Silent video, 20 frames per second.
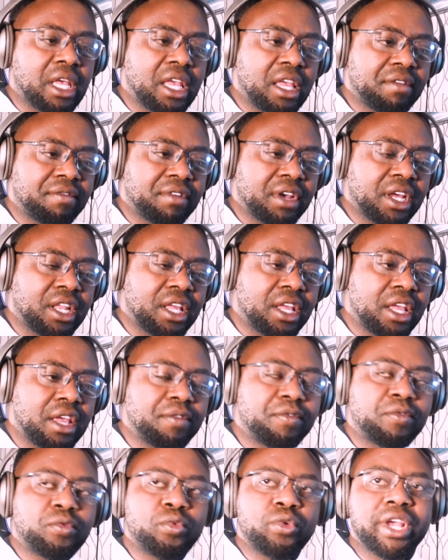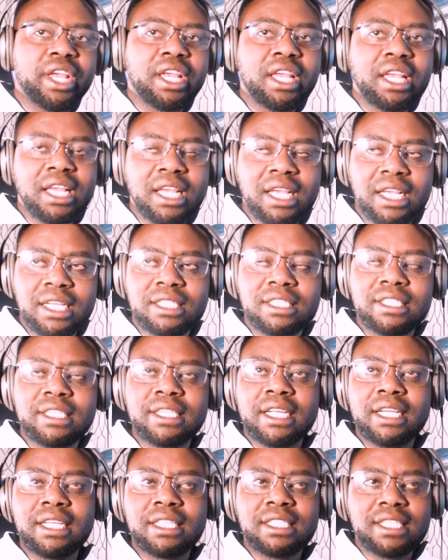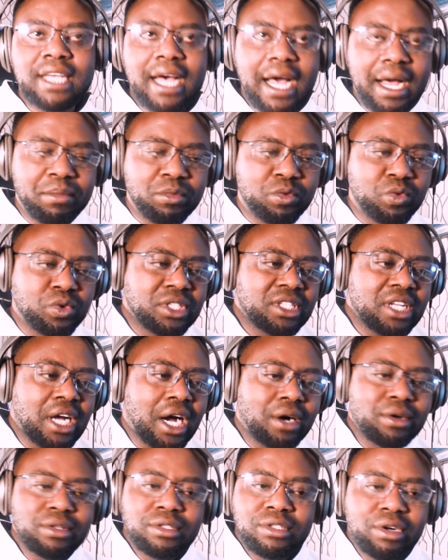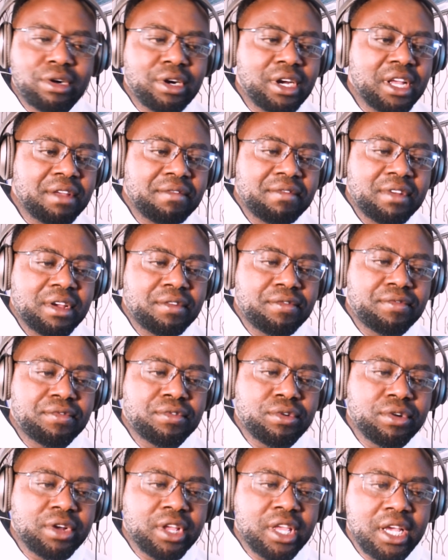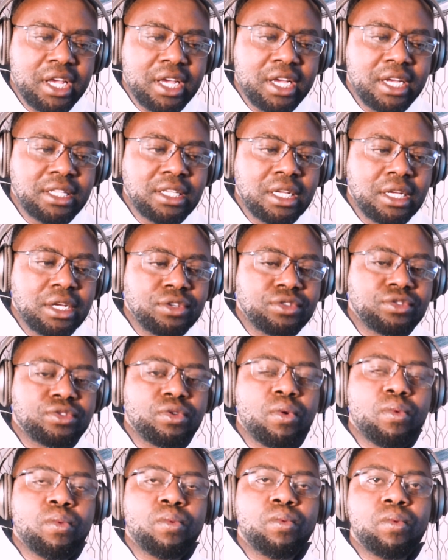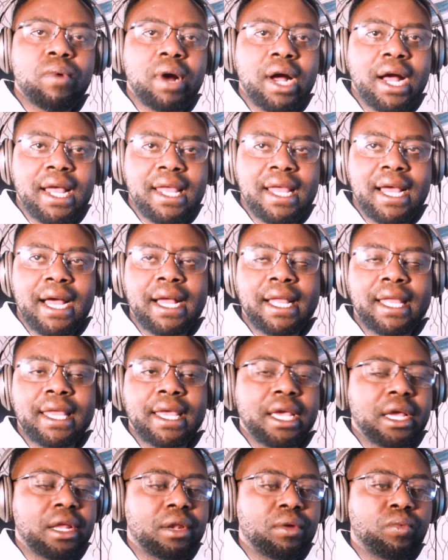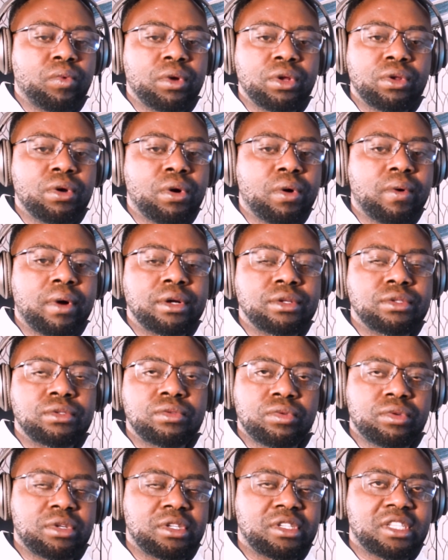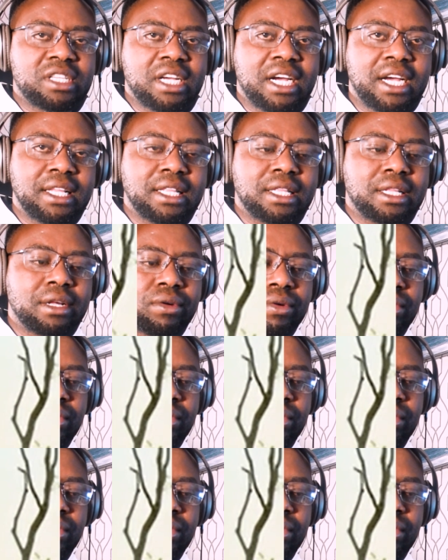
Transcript: even if we eat three times without not even forget so why again we don't want to recite the